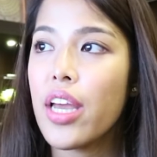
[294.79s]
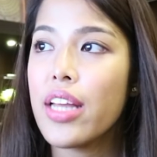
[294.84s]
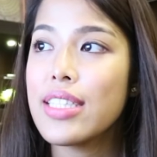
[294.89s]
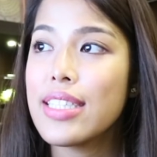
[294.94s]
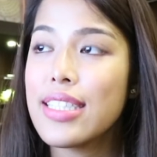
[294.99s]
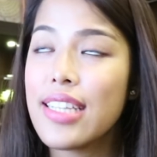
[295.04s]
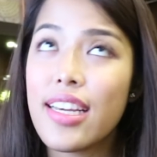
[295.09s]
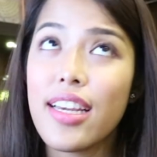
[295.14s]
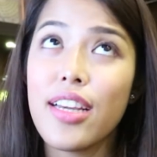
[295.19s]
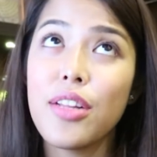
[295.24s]
And
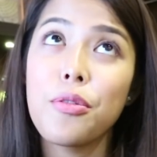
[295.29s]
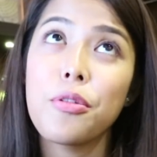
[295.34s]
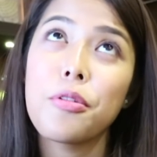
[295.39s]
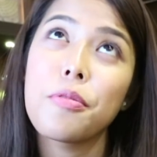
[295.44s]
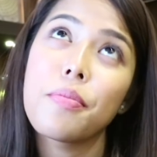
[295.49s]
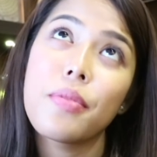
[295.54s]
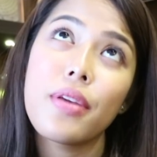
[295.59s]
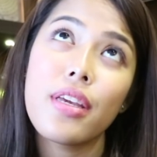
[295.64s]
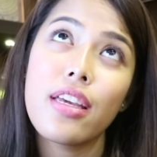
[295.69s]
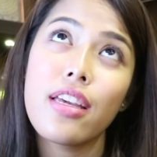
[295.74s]
second
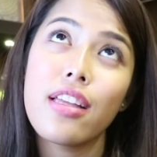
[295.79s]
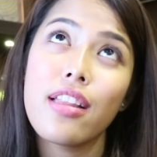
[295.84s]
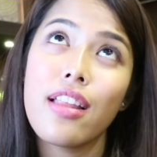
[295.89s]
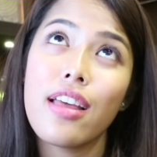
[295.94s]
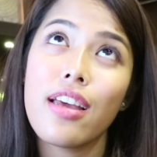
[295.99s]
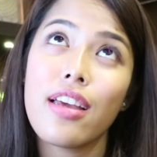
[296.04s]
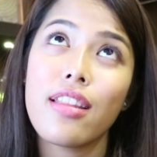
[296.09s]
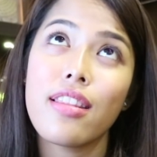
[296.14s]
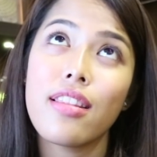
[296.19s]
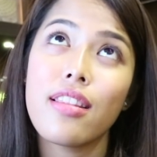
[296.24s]
would be
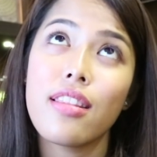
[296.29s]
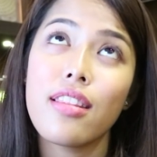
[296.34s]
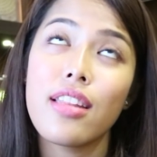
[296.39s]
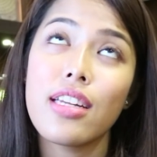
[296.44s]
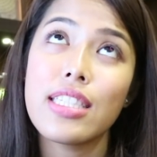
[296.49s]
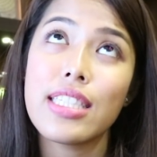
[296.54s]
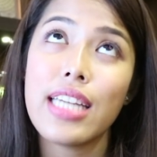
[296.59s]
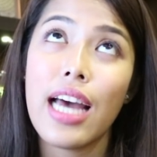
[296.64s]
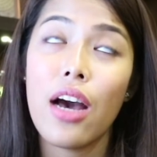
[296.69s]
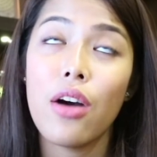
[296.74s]
like
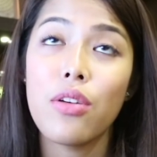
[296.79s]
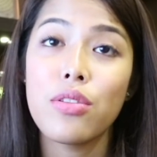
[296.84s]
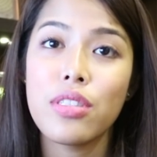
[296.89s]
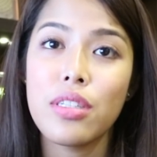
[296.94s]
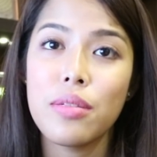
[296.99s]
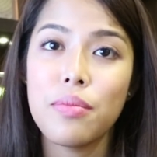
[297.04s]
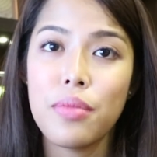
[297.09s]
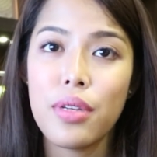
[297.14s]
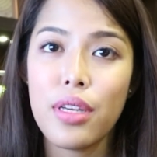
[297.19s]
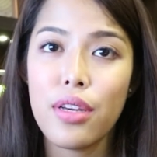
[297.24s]
this house
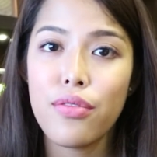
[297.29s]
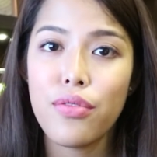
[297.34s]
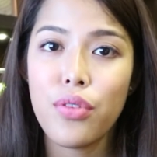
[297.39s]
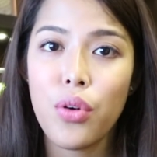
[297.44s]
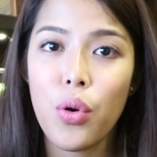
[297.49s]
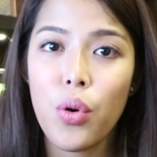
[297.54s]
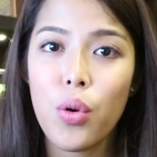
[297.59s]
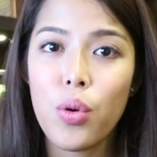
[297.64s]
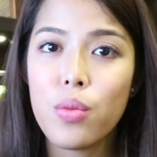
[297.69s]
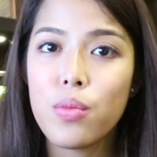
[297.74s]
in BF
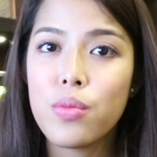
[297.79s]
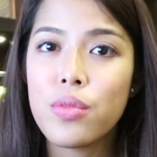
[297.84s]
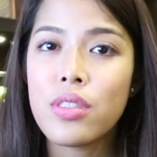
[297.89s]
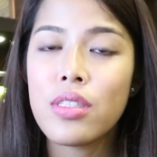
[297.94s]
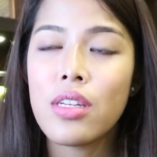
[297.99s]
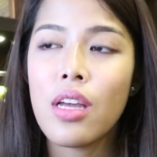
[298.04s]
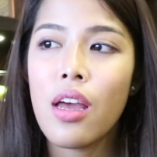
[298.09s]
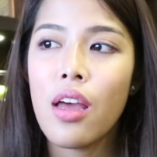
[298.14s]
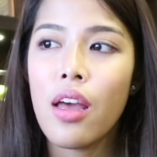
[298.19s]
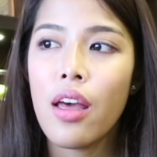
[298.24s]
Homes
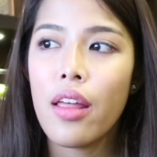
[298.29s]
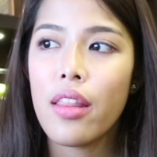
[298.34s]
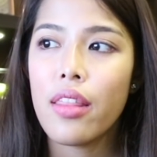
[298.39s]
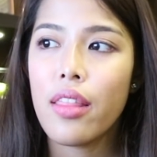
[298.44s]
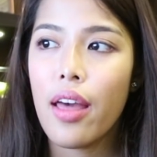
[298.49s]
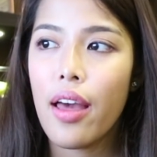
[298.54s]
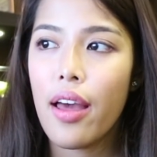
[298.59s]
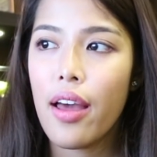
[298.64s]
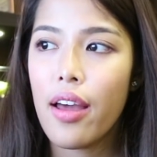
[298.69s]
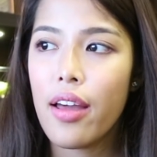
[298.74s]

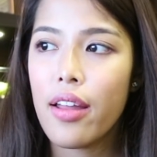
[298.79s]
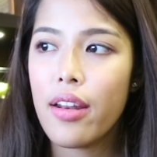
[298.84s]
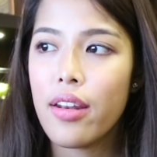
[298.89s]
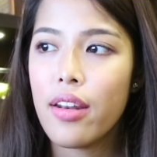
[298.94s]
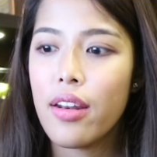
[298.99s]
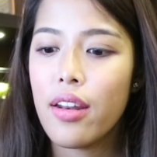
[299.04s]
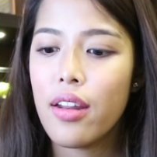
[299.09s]
that